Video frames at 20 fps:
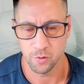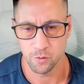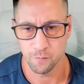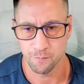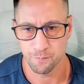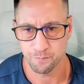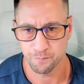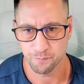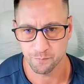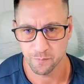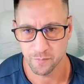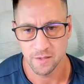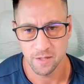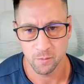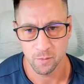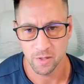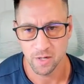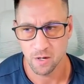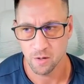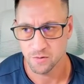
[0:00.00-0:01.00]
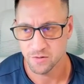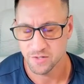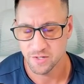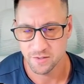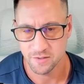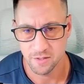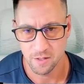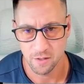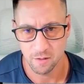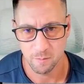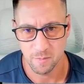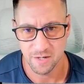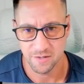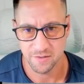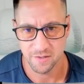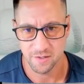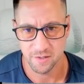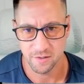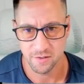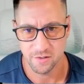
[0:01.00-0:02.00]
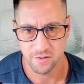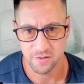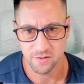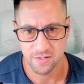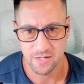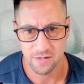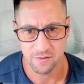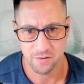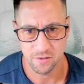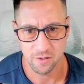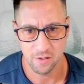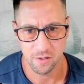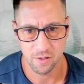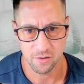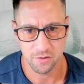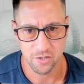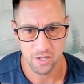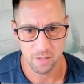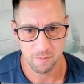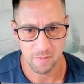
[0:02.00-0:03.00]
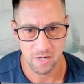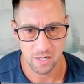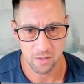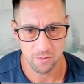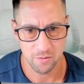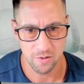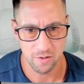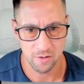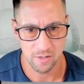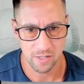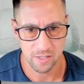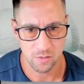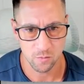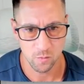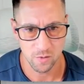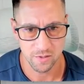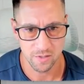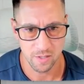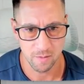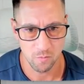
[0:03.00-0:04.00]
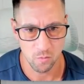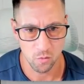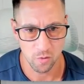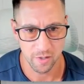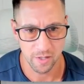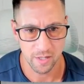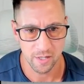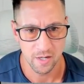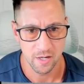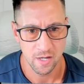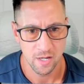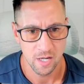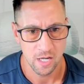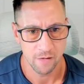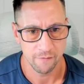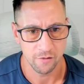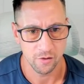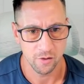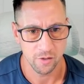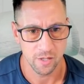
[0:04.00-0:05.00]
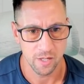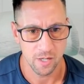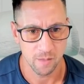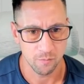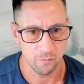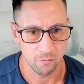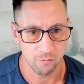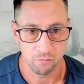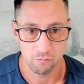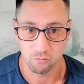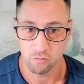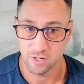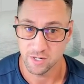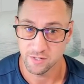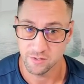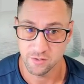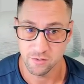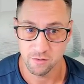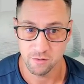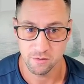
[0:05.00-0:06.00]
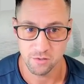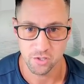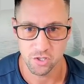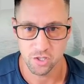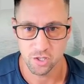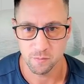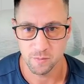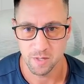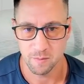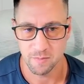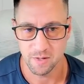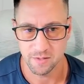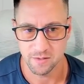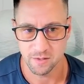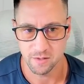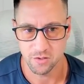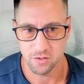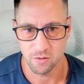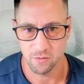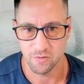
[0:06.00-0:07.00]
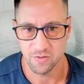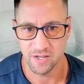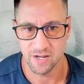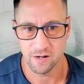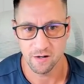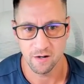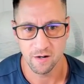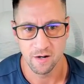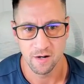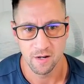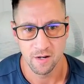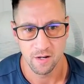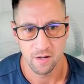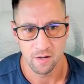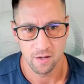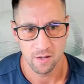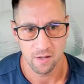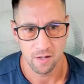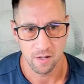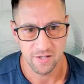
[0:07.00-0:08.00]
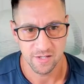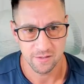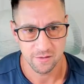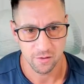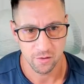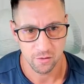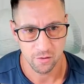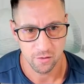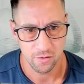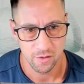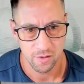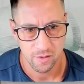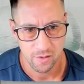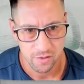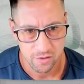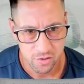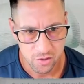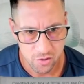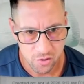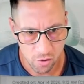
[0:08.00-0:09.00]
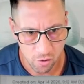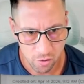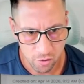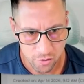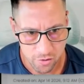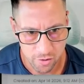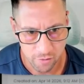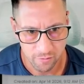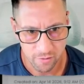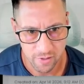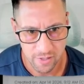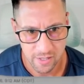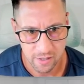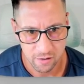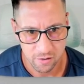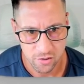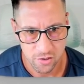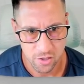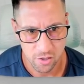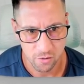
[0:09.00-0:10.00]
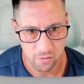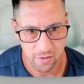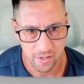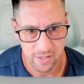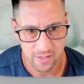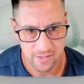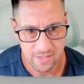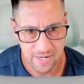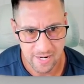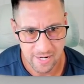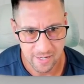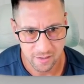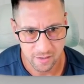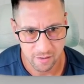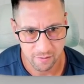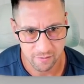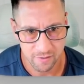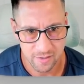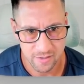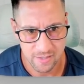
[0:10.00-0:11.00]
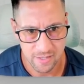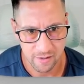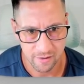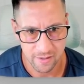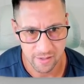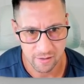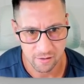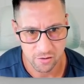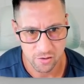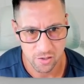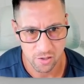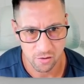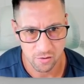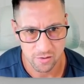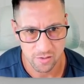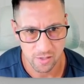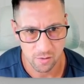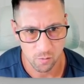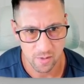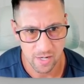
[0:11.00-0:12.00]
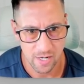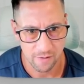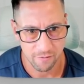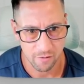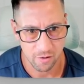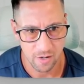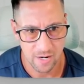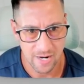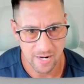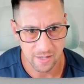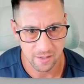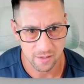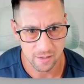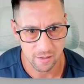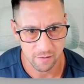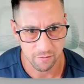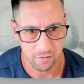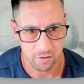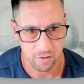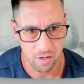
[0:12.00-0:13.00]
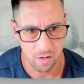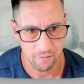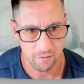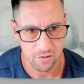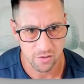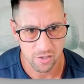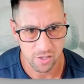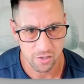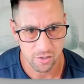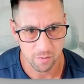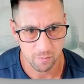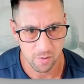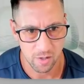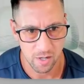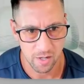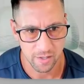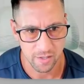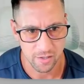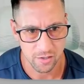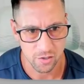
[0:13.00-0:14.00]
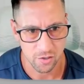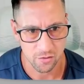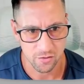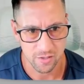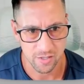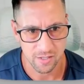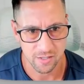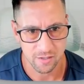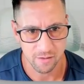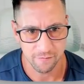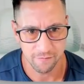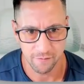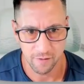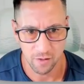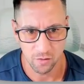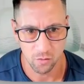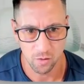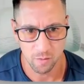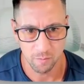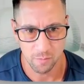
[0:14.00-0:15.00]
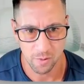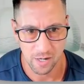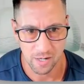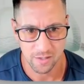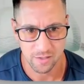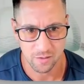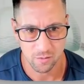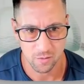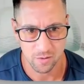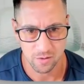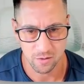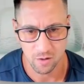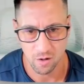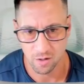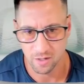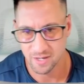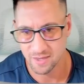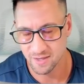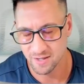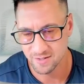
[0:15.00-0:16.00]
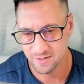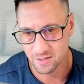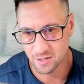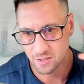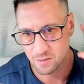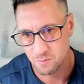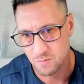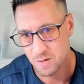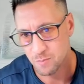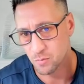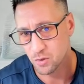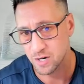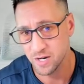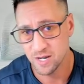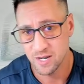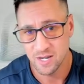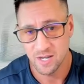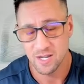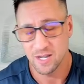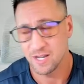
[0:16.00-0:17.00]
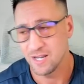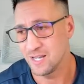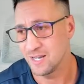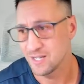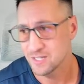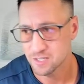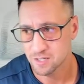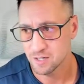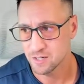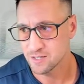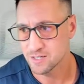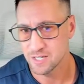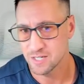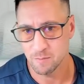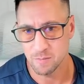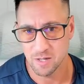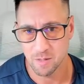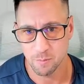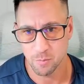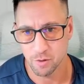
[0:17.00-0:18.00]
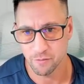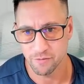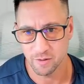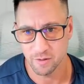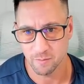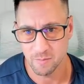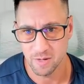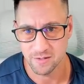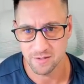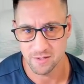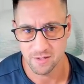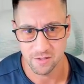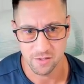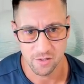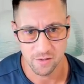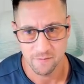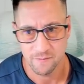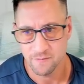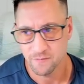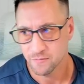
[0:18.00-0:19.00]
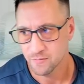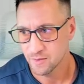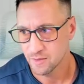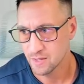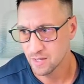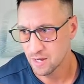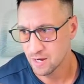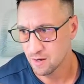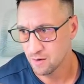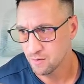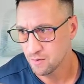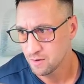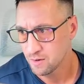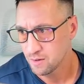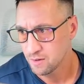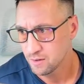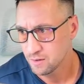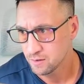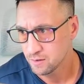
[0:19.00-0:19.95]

Boom. And there we go. Sends another message. Sounds good. I'll check back with you next Wednesday morning. If you end up ready sooner, just shoot me a message. So there, these little stars over here show that it's active. This down here shows that we have our active or conversation bot, and it shows that it's the follow-up bot. So it's logging this in its memory, and it's going to send me a perfect message. Now,